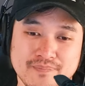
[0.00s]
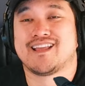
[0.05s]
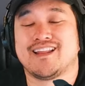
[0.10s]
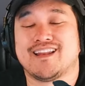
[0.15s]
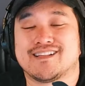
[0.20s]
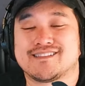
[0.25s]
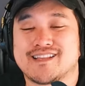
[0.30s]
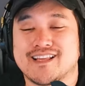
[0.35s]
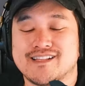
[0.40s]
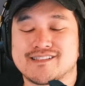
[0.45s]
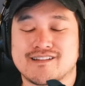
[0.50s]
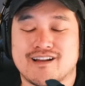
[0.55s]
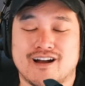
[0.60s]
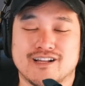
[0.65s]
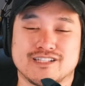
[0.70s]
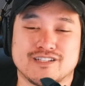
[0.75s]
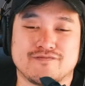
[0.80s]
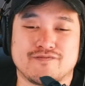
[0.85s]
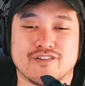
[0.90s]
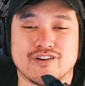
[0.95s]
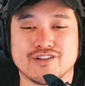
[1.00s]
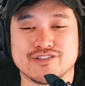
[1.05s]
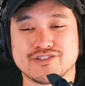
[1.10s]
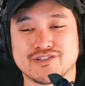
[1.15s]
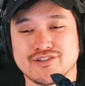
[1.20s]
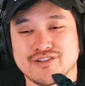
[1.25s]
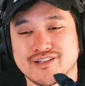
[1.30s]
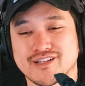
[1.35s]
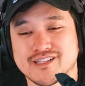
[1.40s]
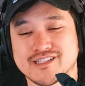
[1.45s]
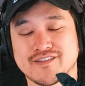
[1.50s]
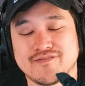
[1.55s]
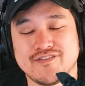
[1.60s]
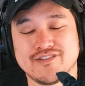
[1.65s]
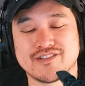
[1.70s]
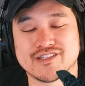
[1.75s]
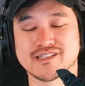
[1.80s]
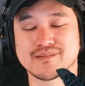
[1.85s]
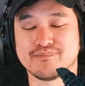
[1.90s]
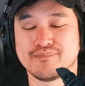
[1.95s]
And I say it's controversial because if you
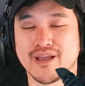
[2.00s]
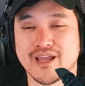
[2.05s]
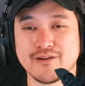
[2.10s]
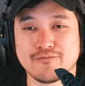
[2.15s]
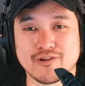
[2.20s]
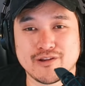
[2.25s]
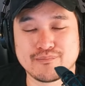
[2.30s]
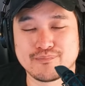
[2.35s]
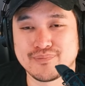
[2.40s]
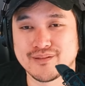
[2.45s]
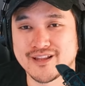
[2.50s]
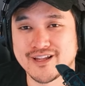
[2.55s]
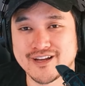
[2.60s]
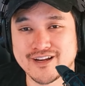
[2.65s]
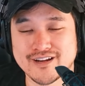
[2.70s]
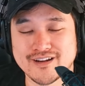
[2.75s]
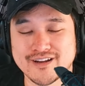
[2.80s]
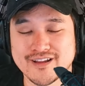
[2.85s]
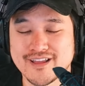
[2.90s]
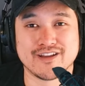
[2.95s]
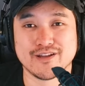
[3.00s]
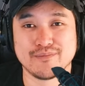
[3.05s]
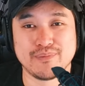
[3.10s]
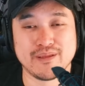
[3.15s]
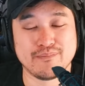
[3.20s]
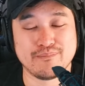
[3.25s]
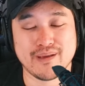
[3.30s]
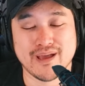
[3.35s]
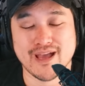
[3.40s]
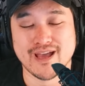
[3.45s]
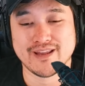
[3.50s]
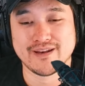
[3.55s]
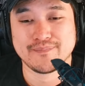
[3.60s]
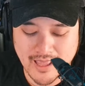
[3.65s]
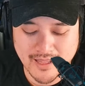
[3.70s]
just main one player, it could be bad.